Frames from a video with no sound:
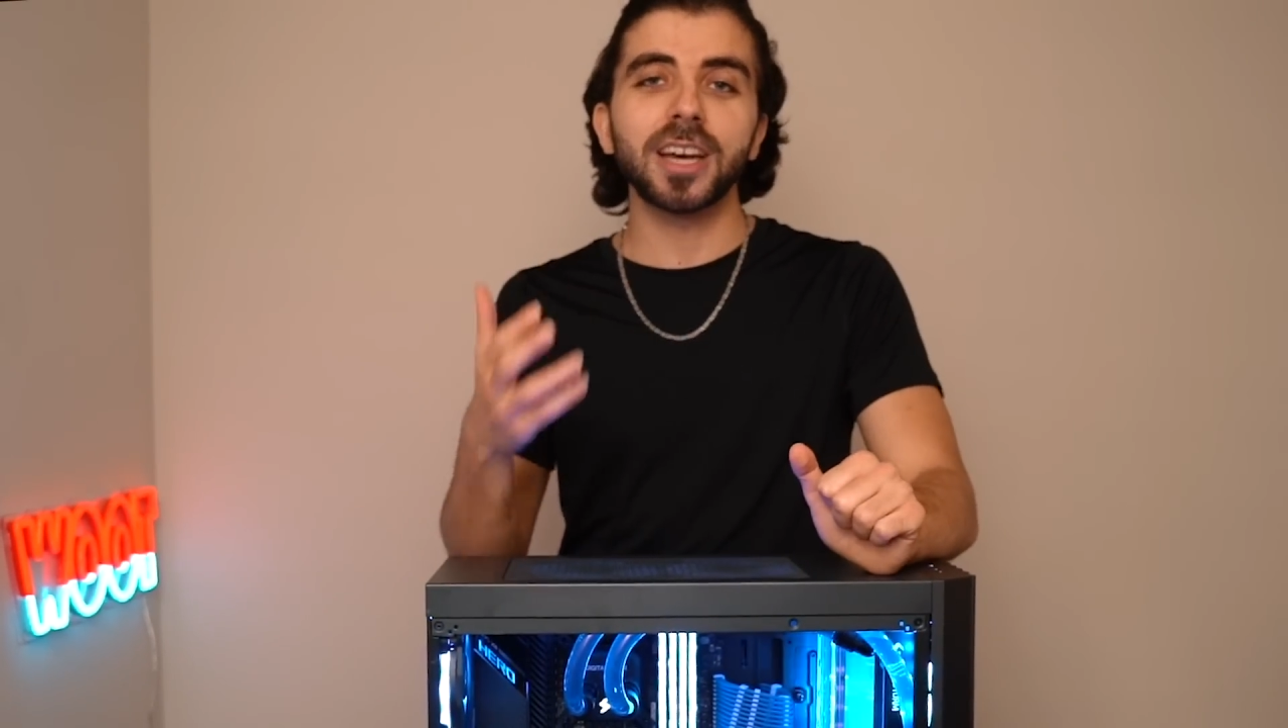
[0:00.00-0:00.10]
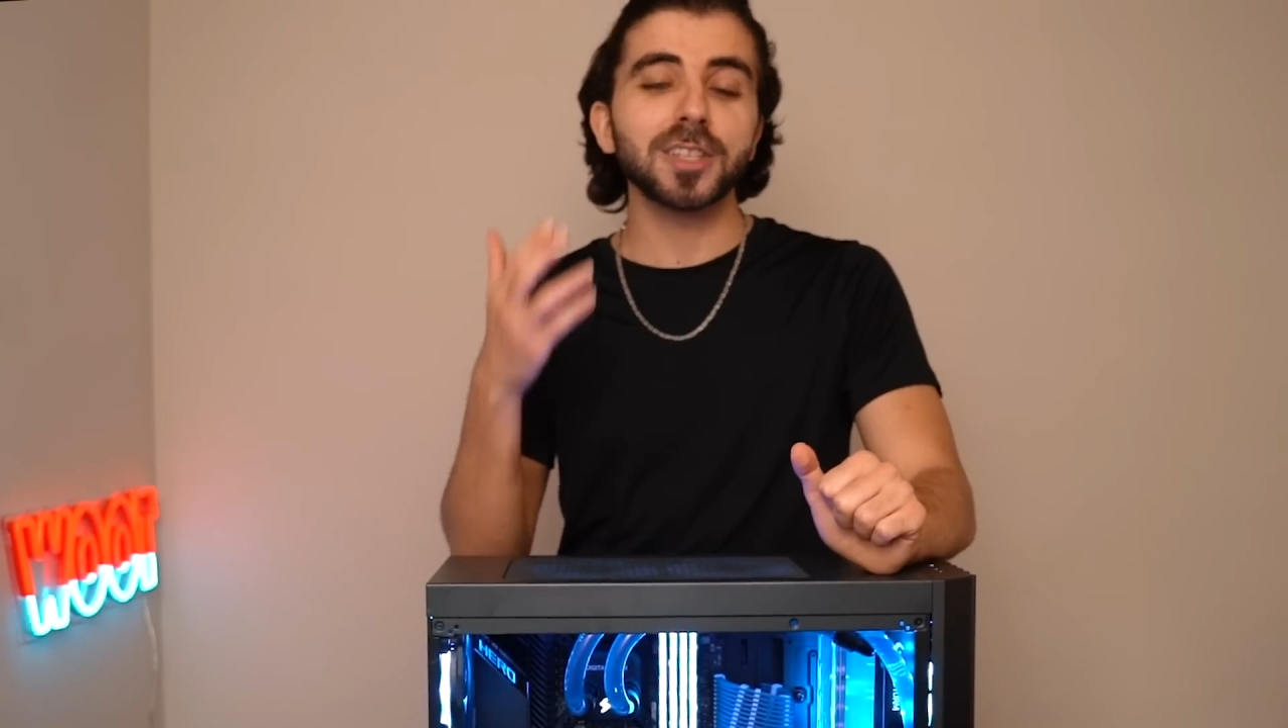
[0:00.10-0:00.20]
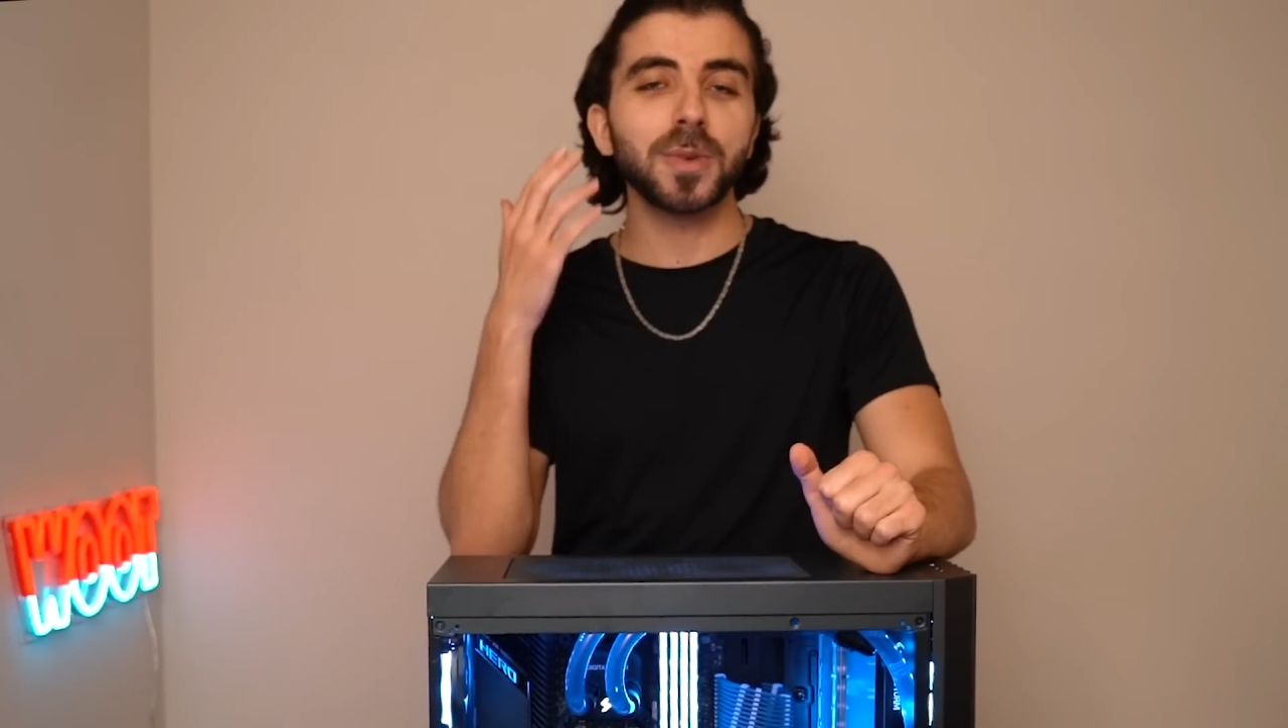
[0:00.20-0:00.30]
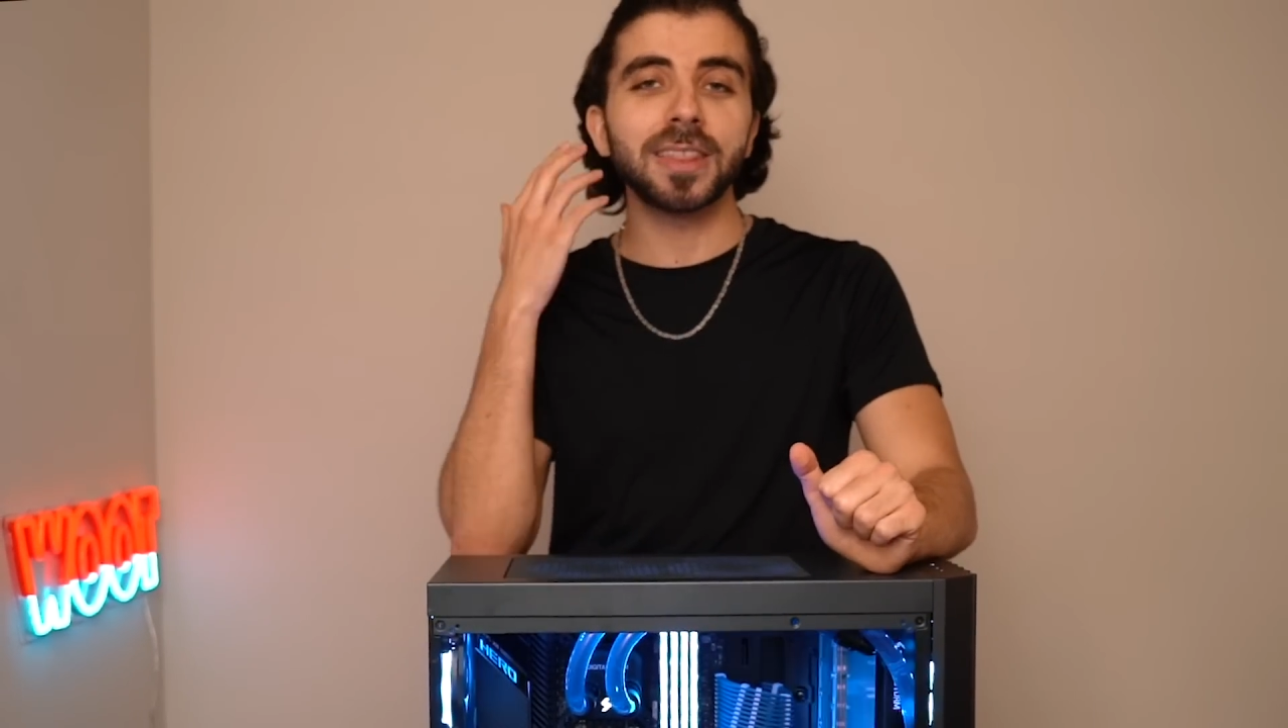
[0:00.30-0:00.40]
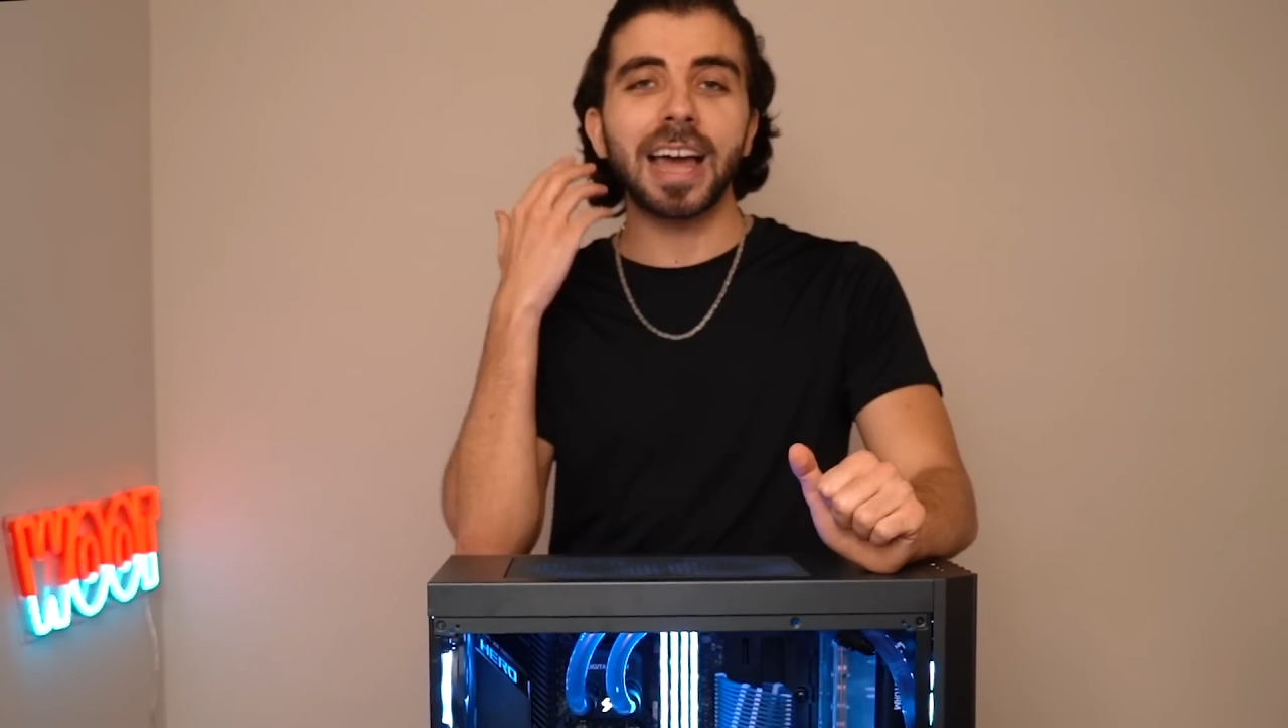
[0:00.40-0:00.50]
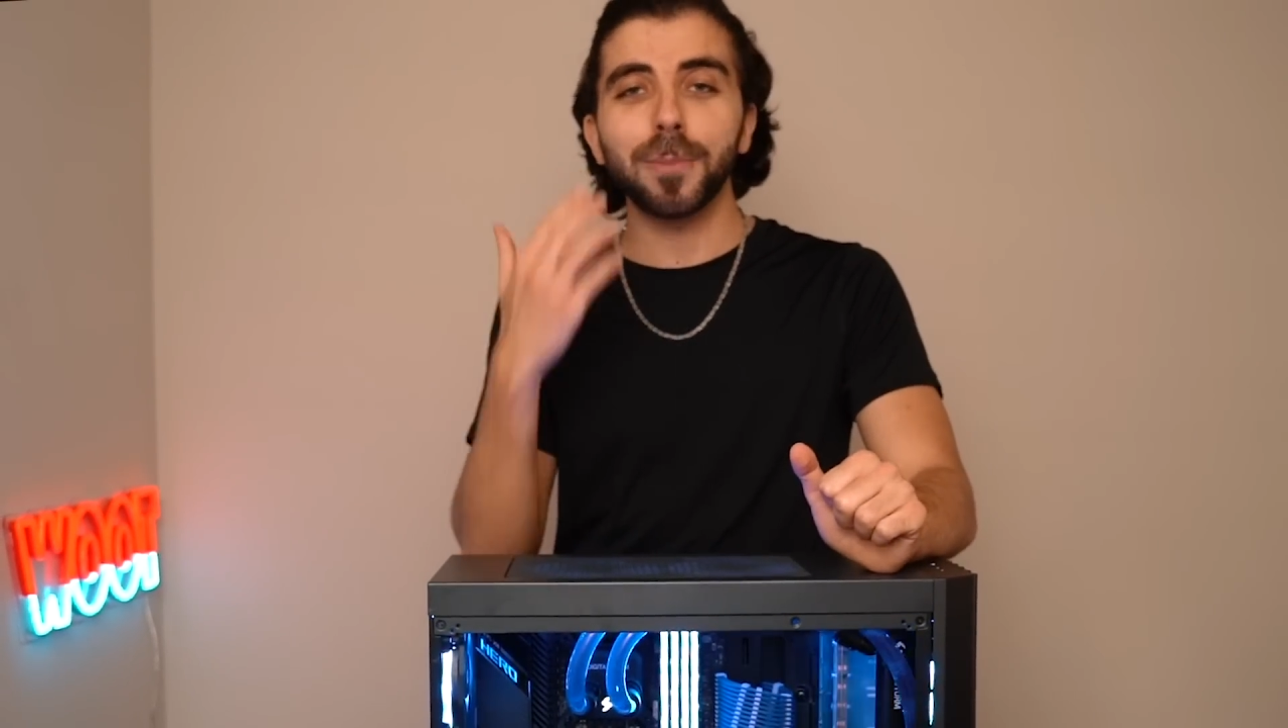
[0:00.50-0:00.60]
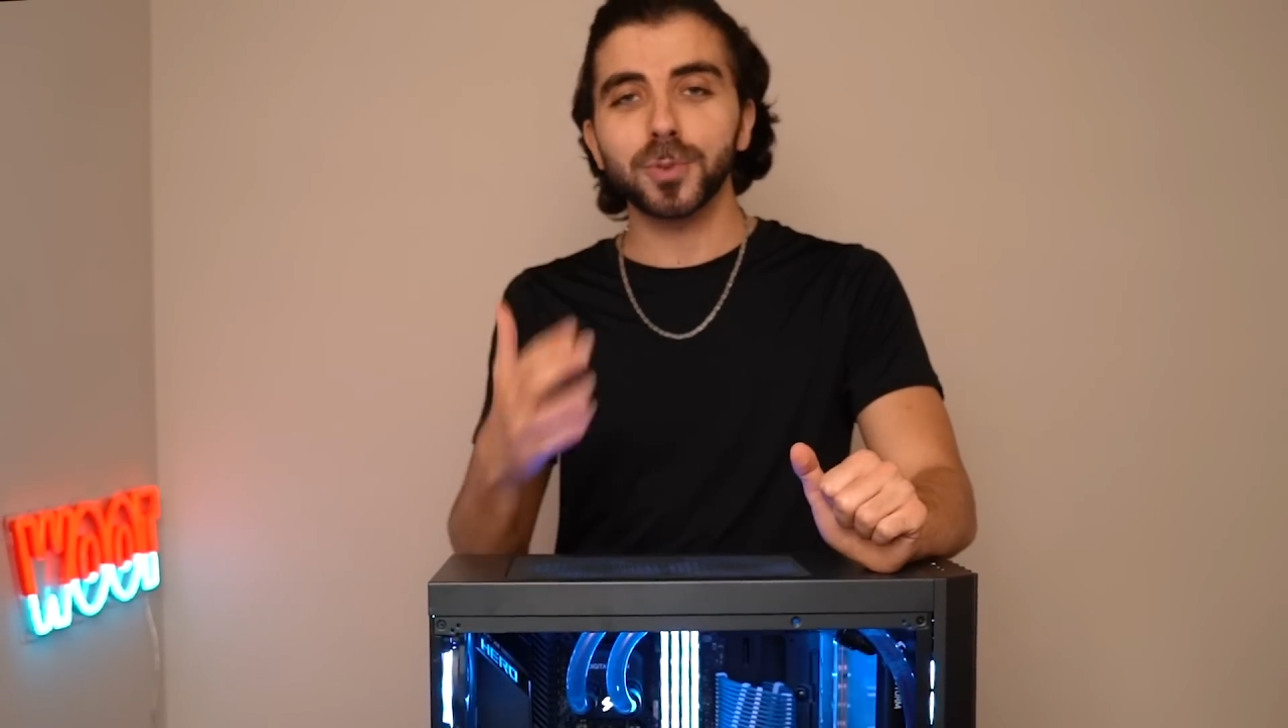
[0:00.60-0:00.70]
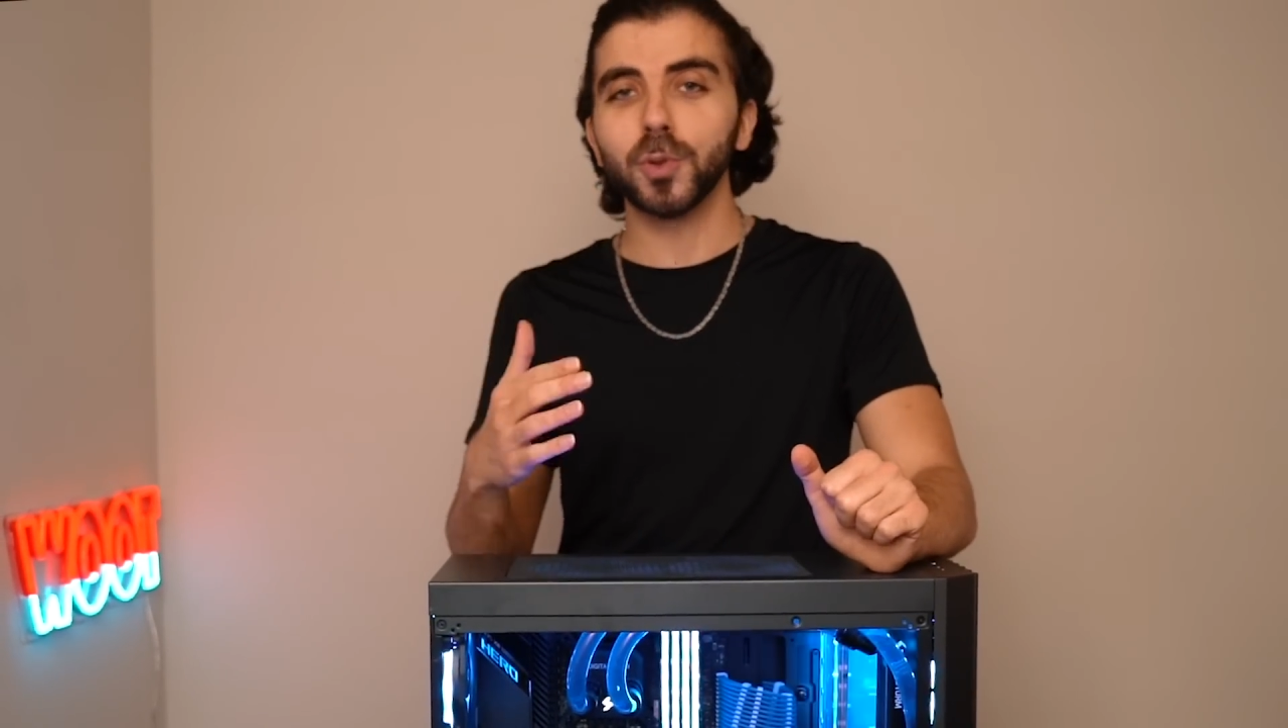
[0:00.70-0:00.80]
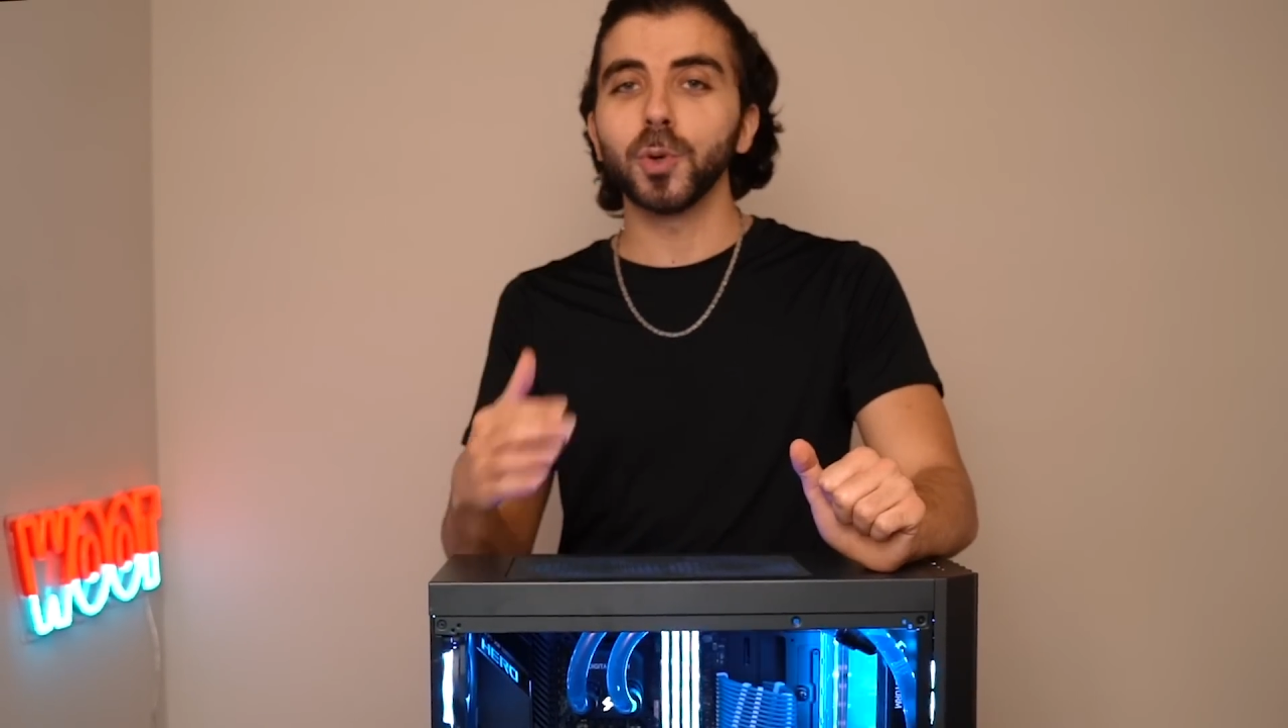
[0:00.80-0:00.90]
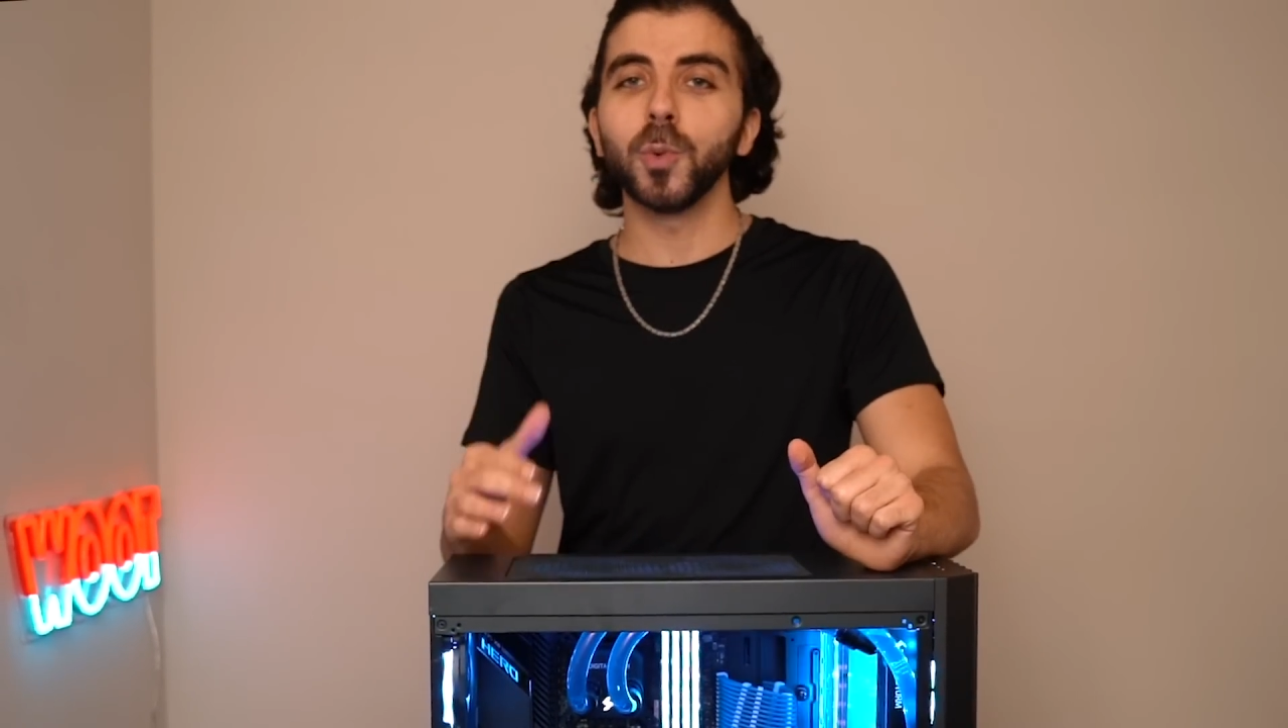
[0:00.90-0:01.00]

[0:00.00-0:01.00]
guys mean the absolute